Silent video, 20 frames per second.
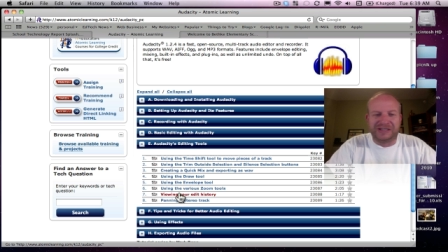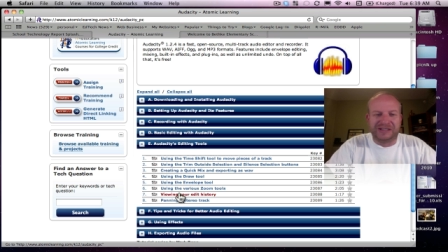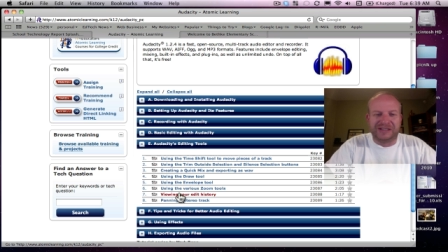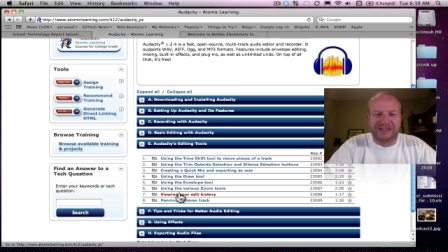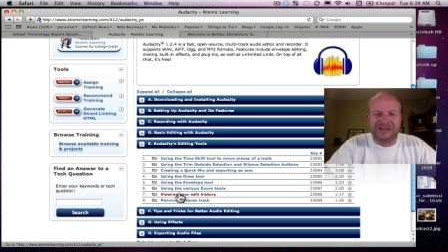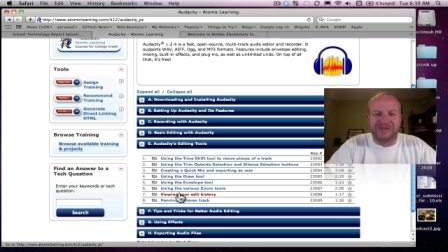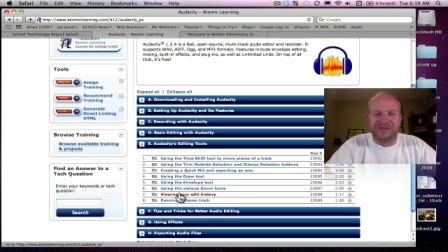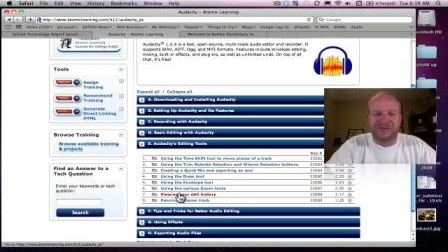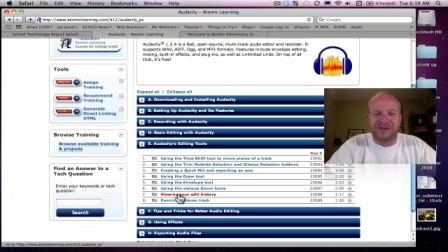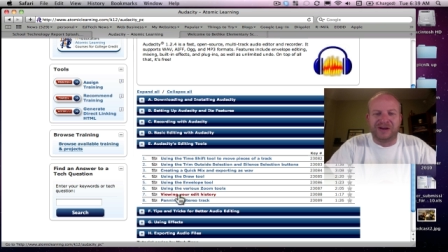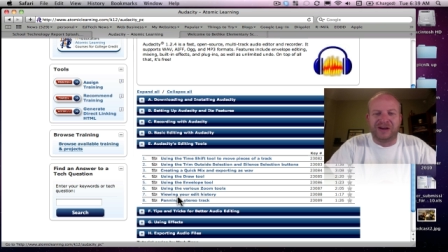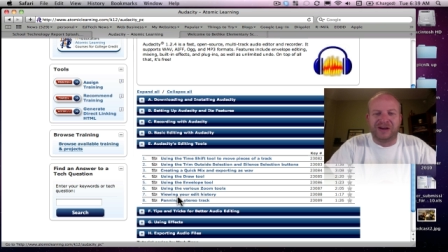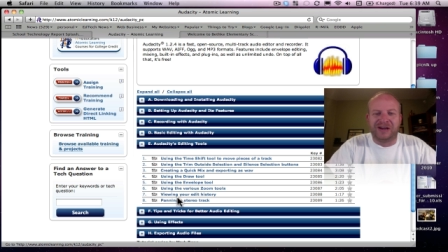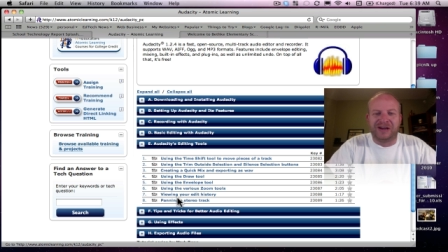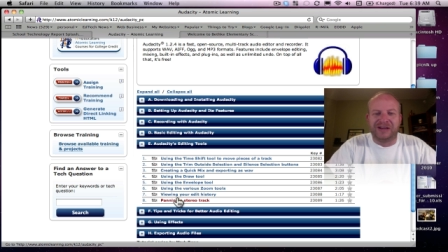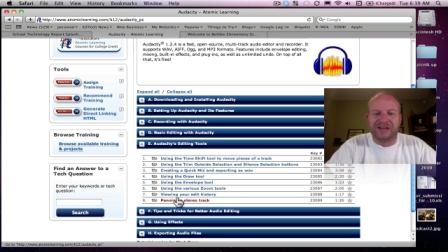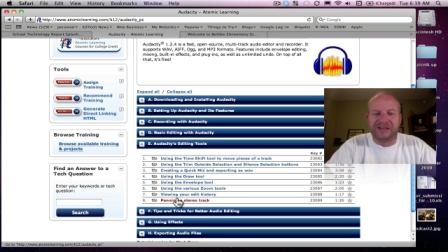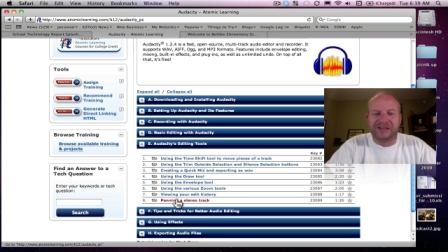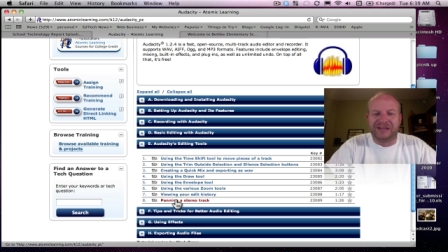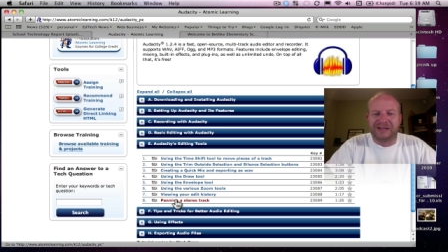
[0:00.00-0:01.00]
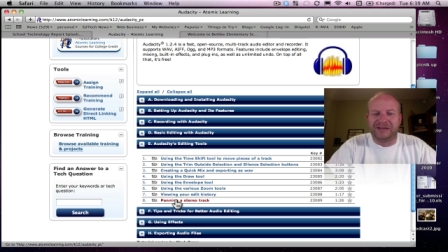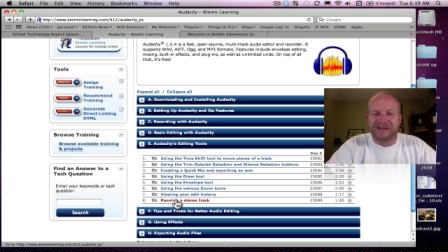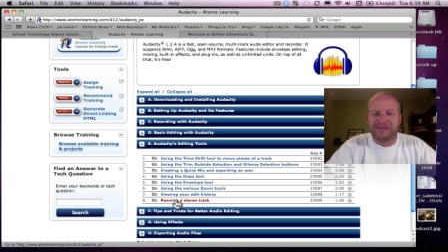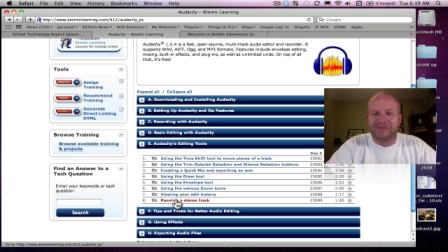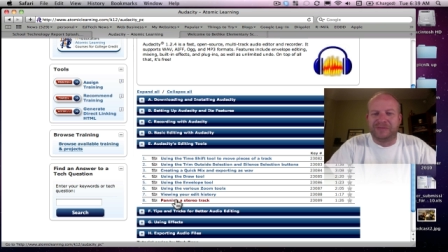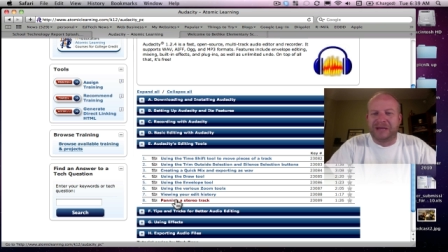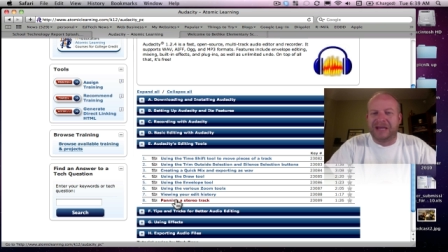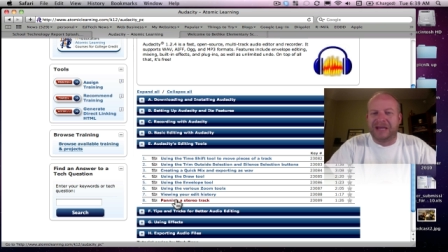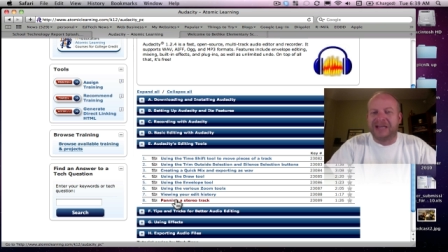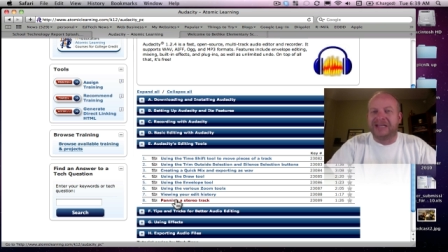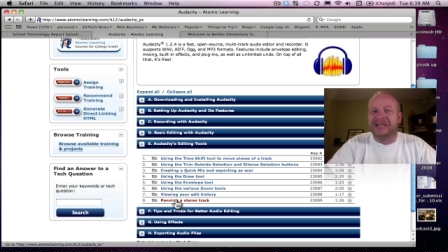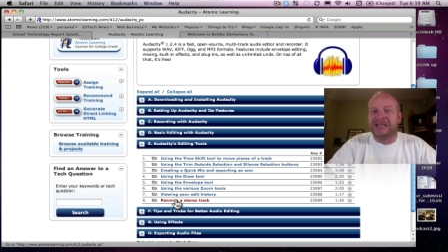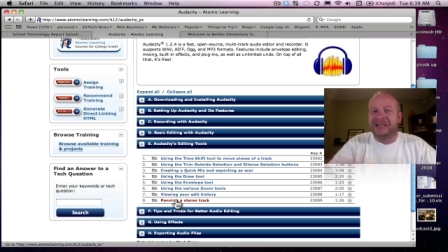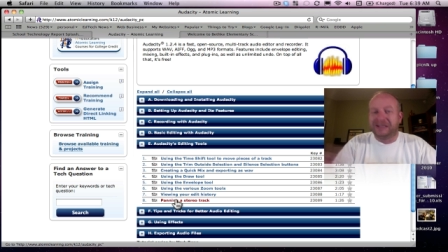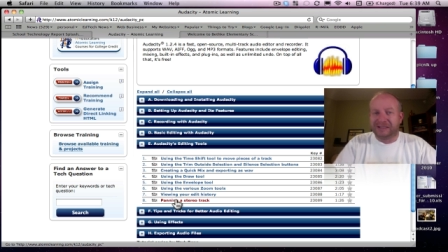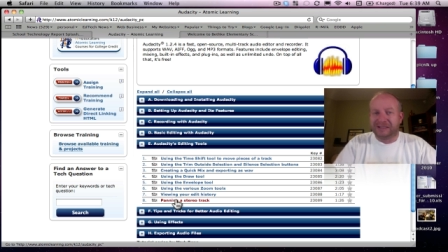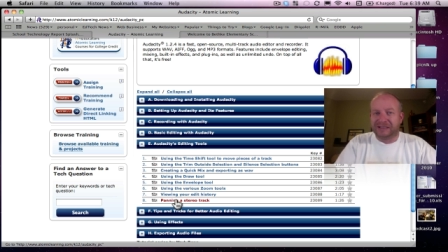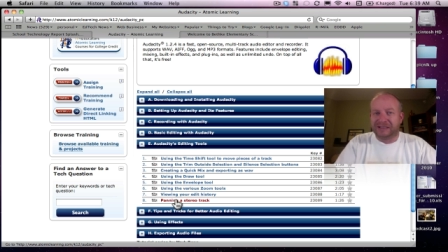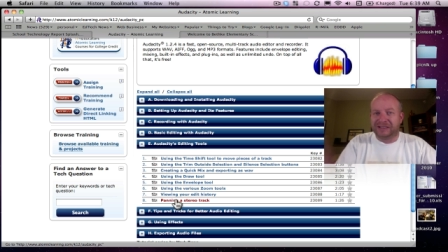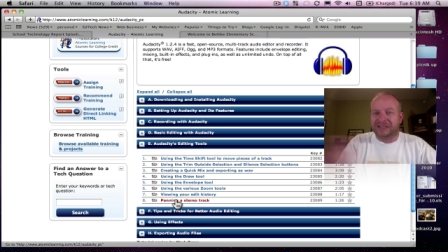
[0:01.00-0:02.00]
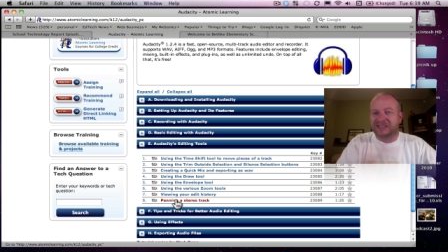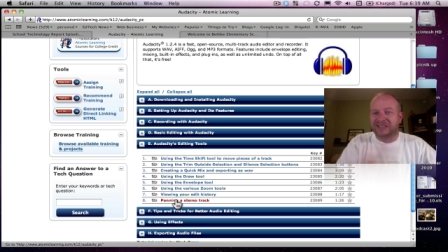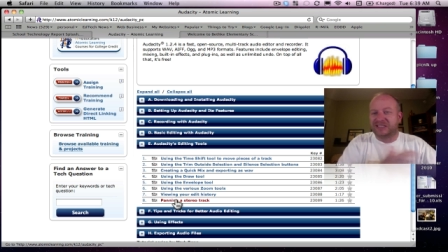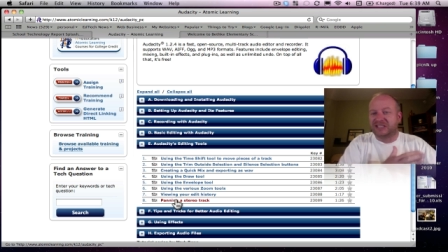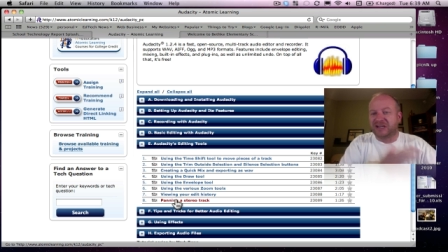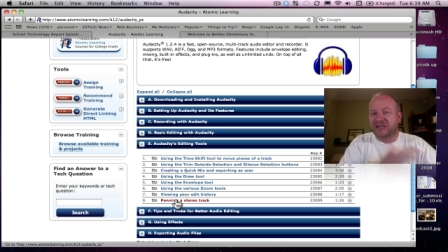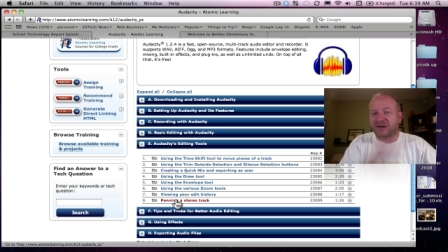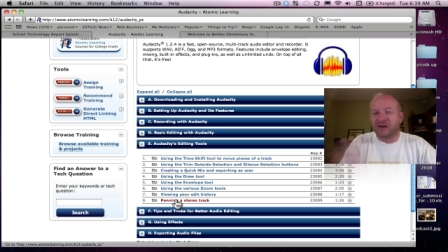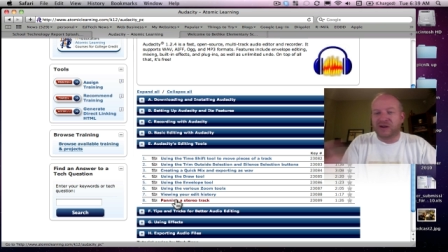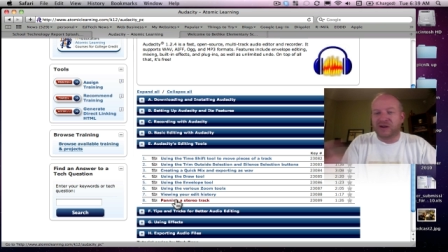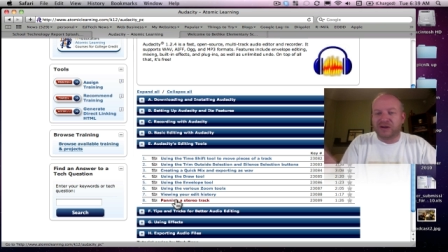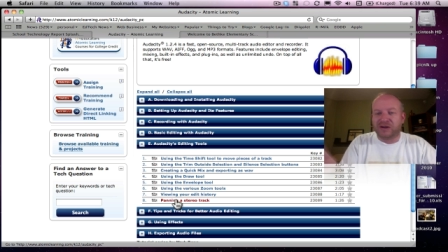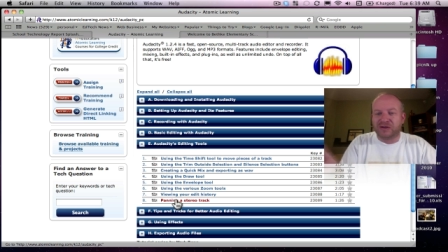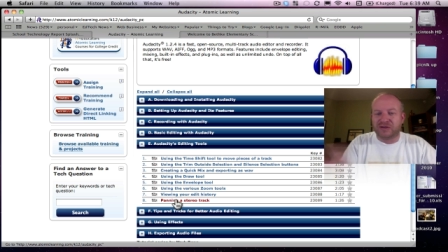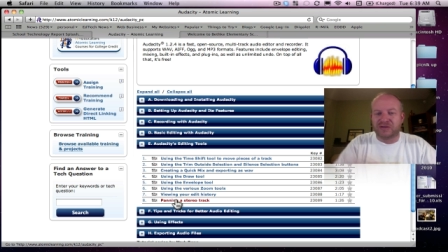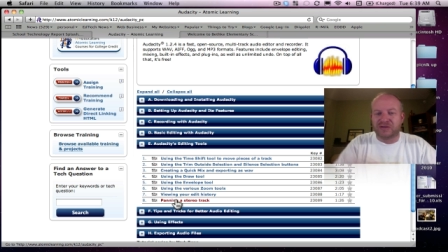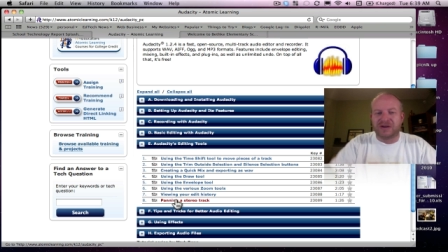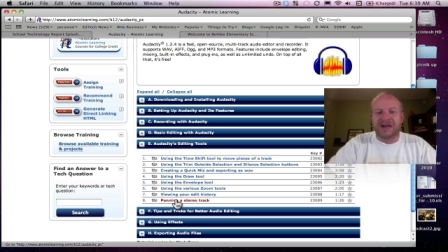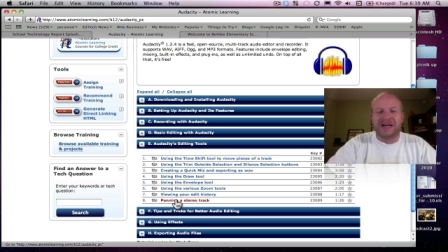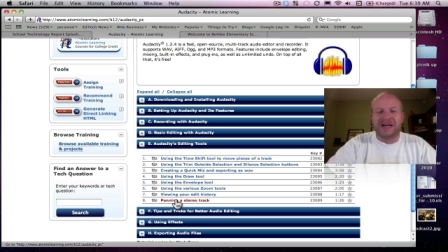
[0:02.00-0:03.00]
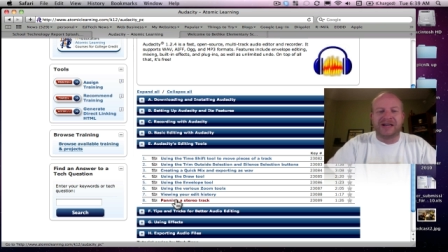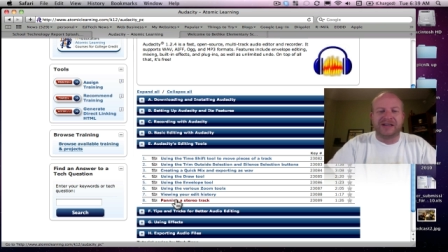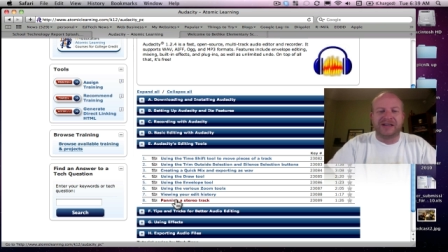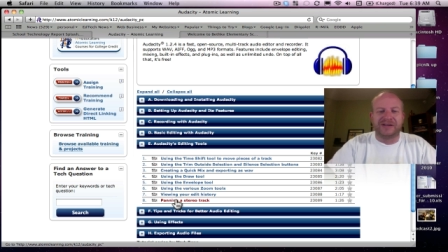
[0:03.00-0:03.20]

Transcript: that you've got and panning in the stereo track,